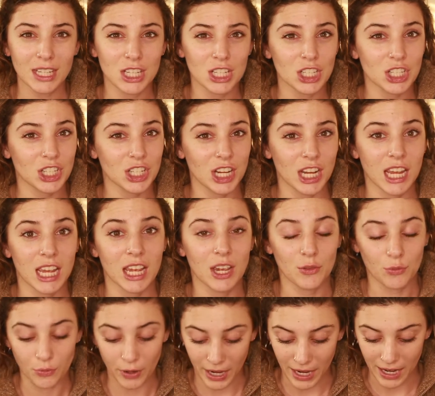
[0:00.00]
she
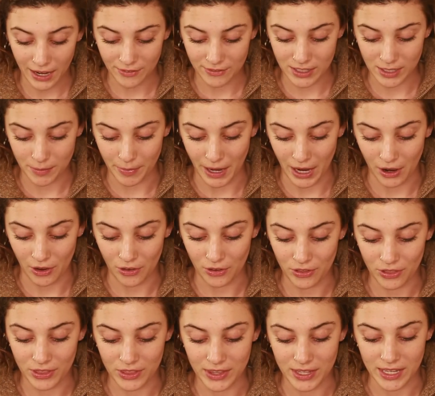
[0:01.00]
raved
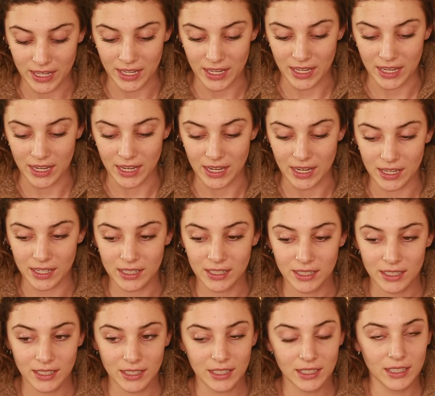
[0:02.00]
about the
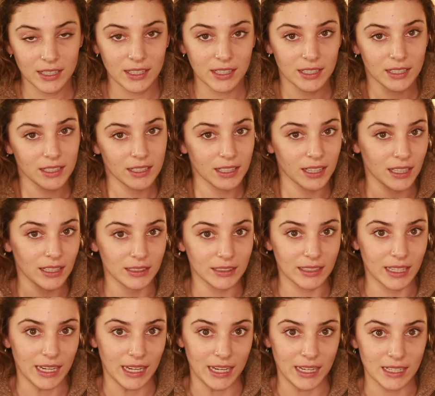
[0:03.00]

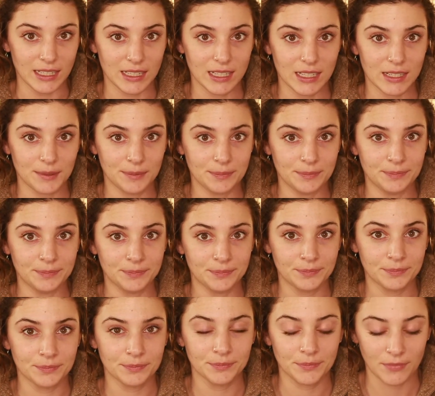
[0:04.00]
Elate,
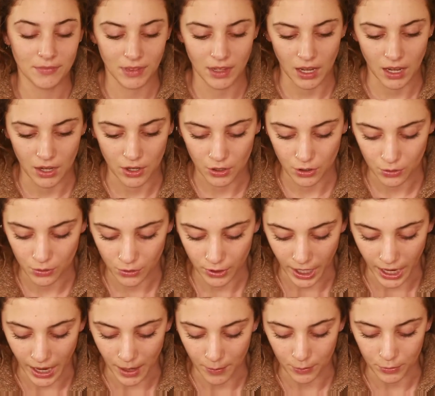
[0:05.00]
oh
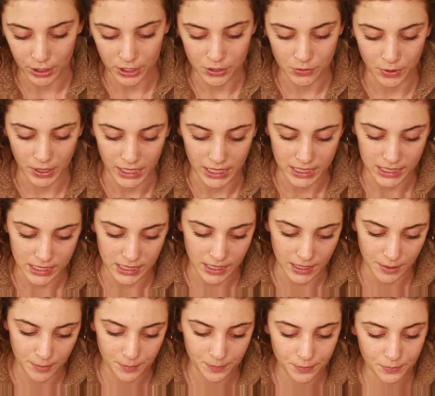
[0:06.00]
crap, which one is
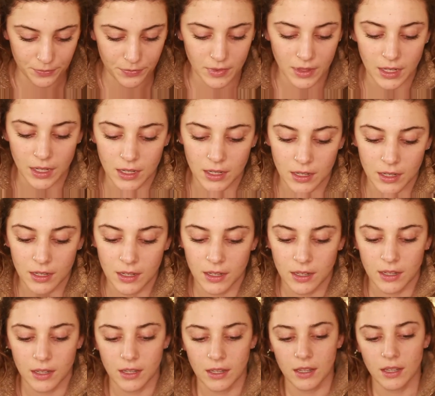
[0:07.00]
it?
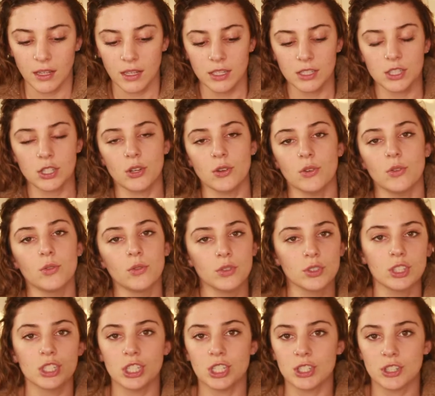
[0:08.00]
So
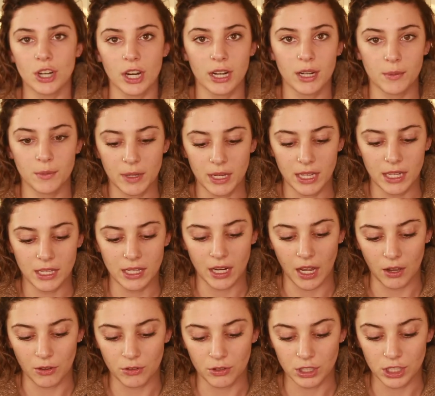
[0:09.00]
she's trying to be
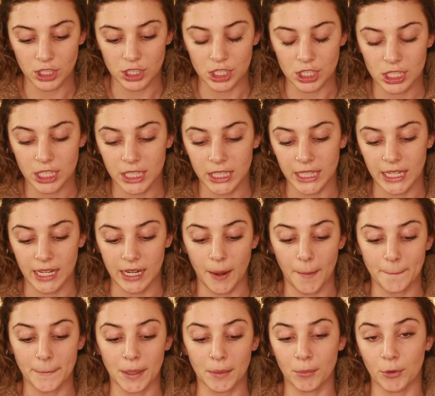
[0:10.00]
not only just clean
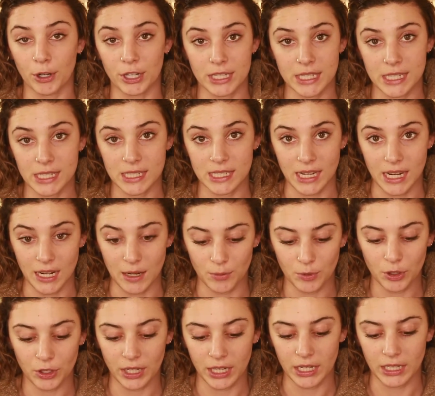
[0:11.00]
but more
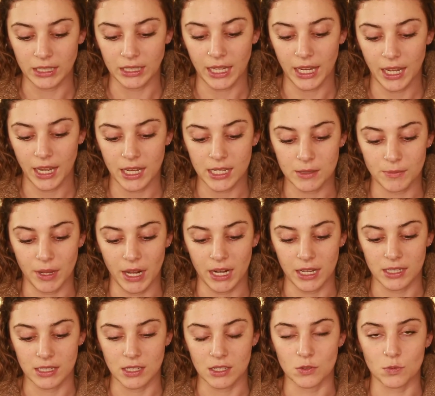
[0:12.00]
sustainable, and Elate
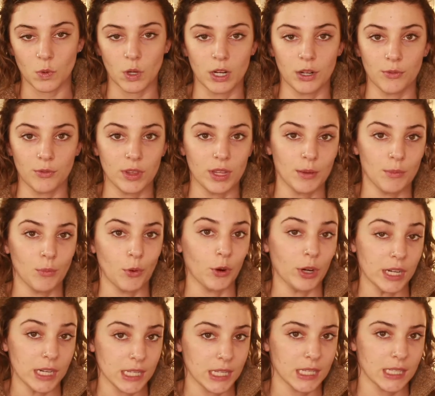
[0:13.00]
Cosmetics is one of the
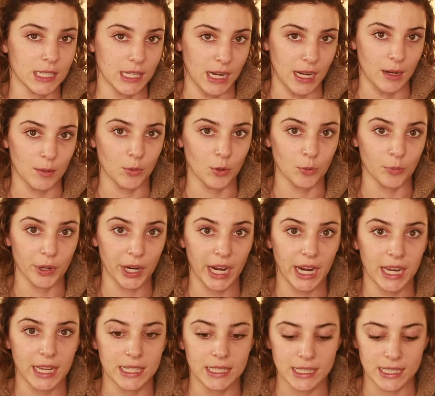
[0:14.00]
more sustainable
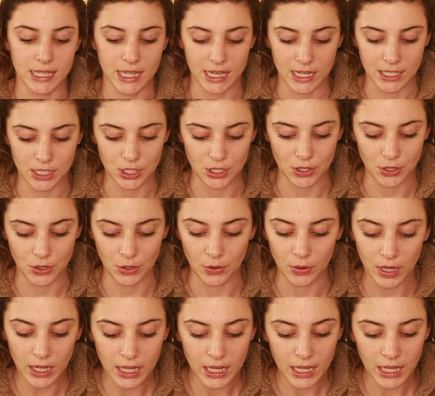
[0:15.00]
brands. They do,